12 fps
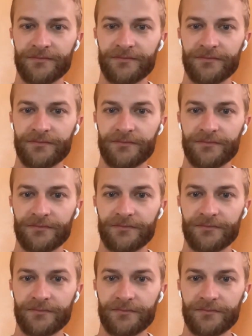
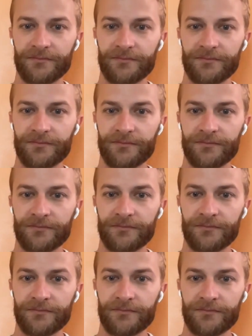
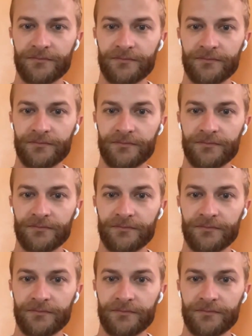(silent)